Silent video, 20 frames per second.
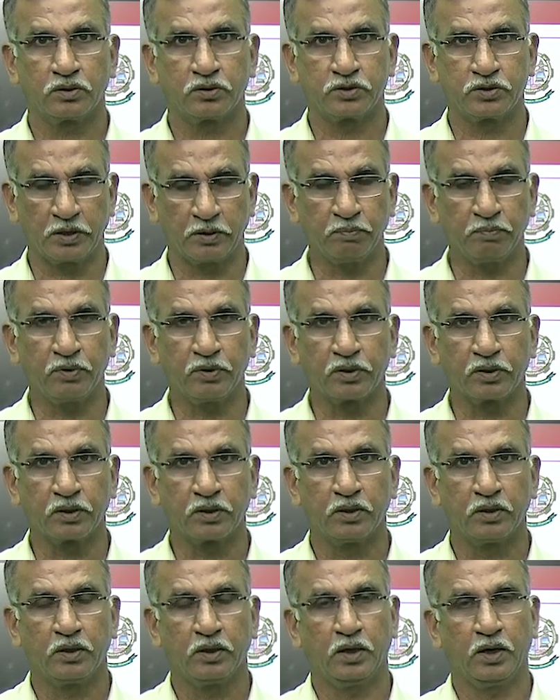
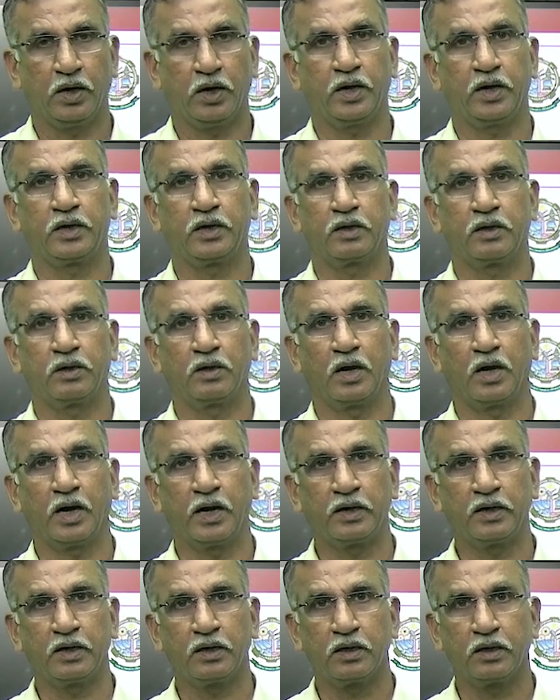chamber and
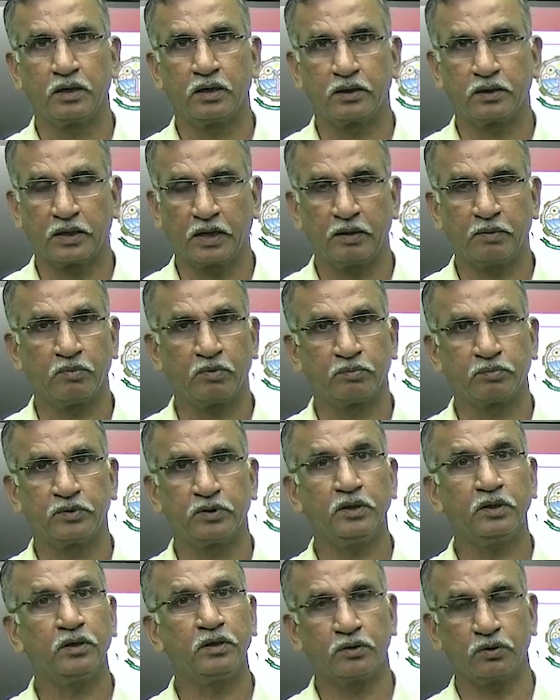idle time of
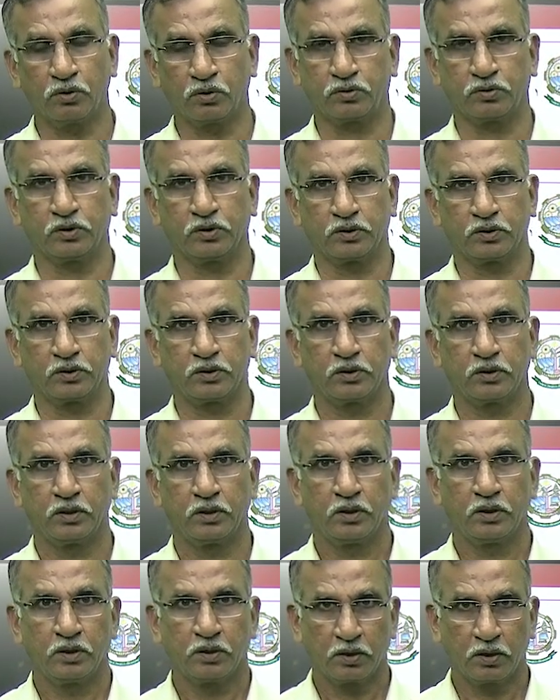the doctor.
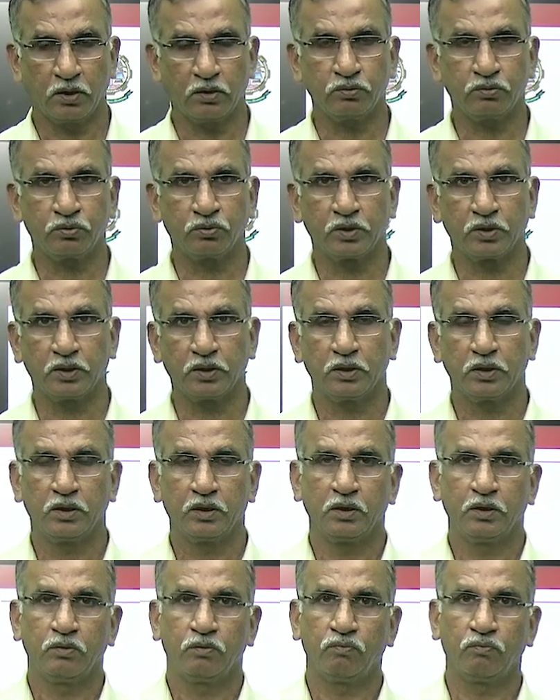Now today
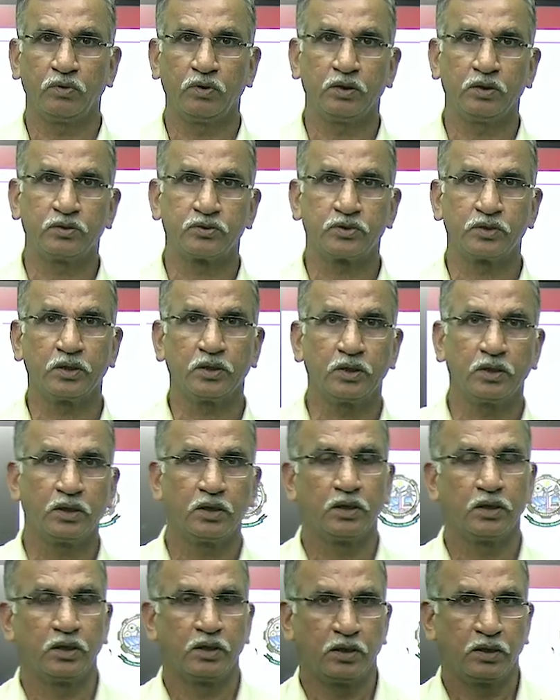we will see
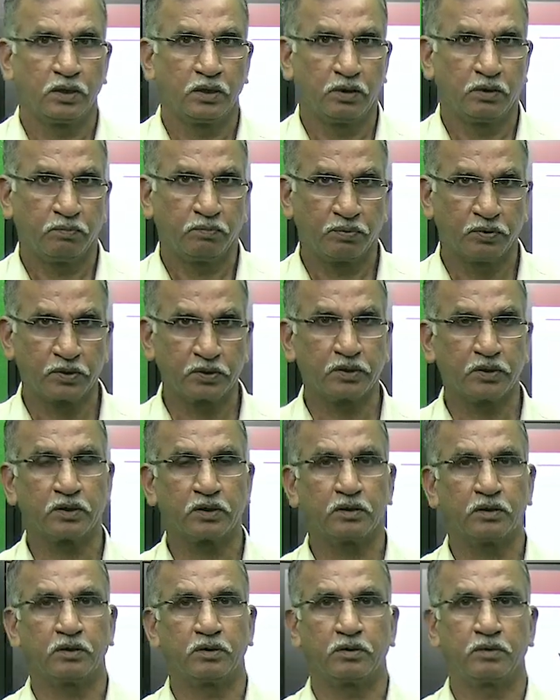
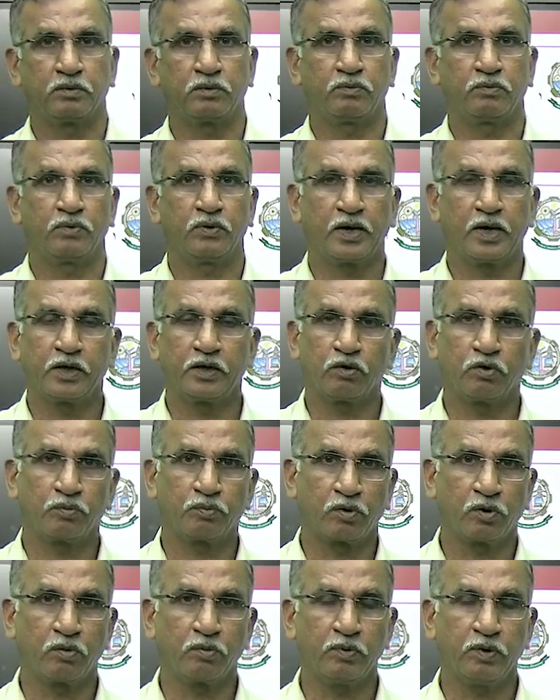further variety
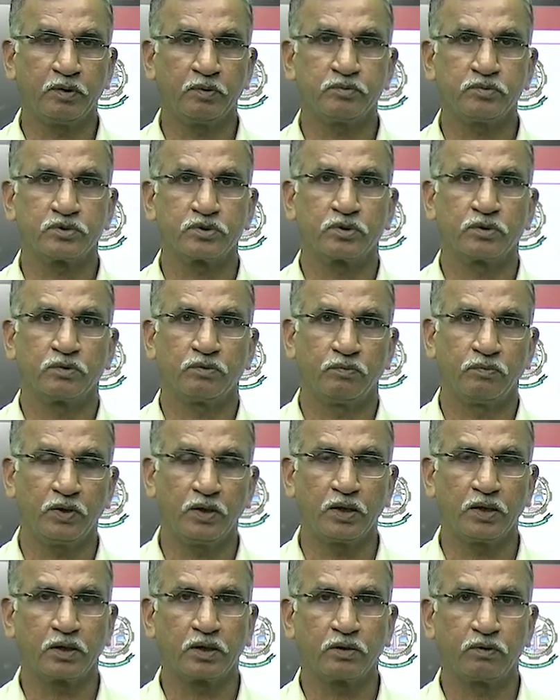of problems
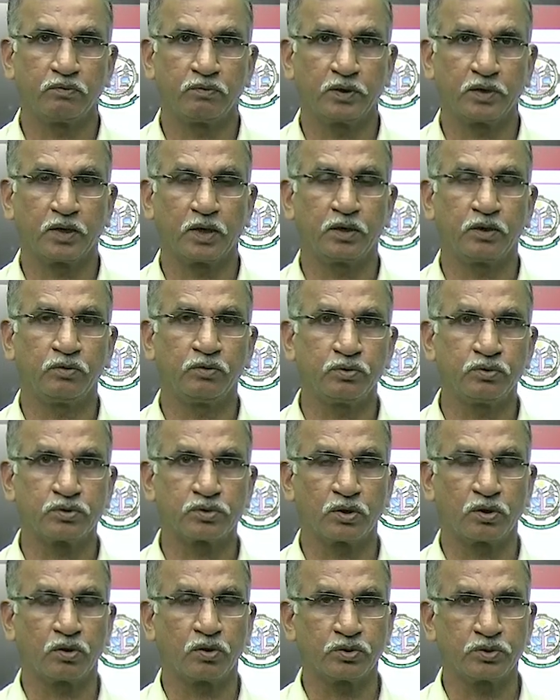where we can use
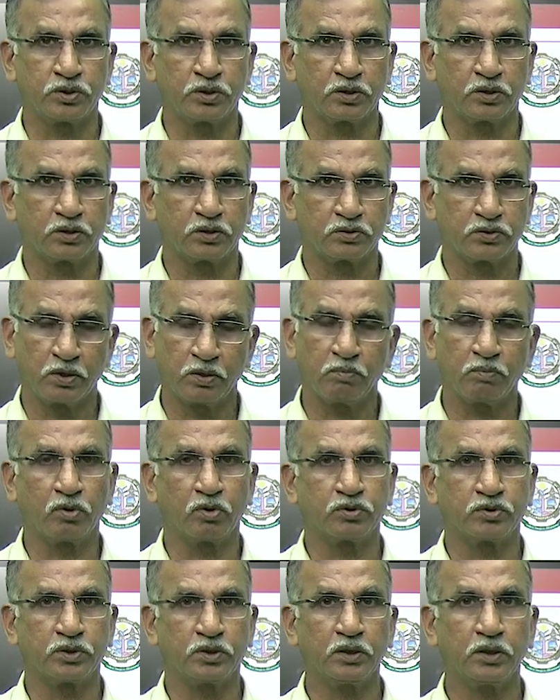the same
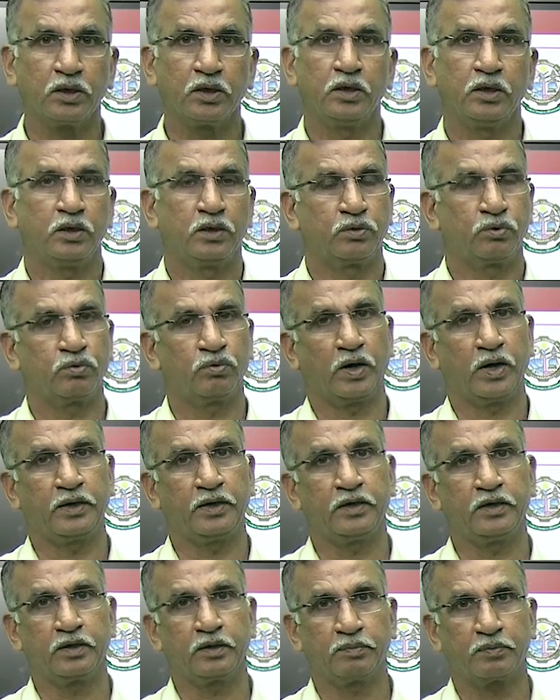logic to
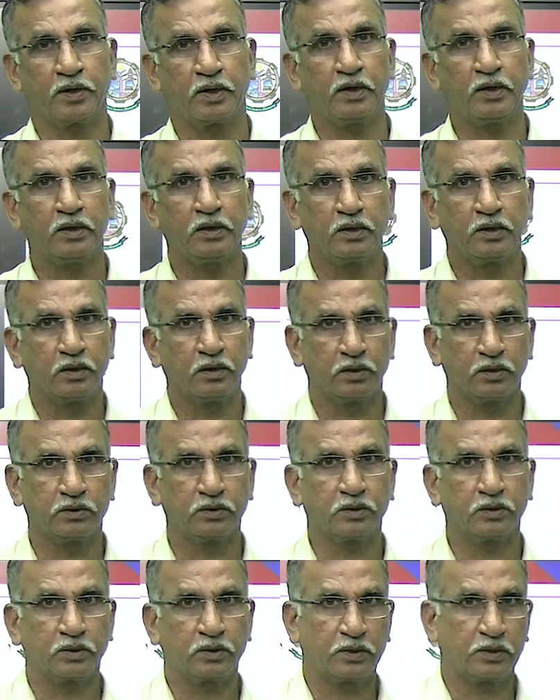identify
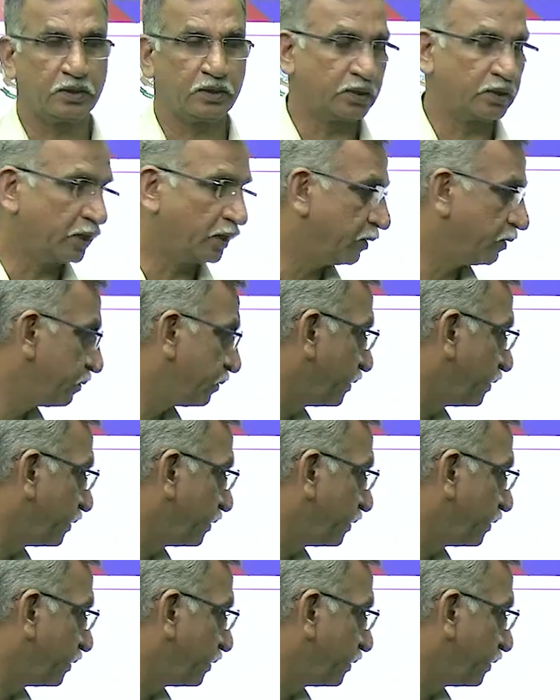other data.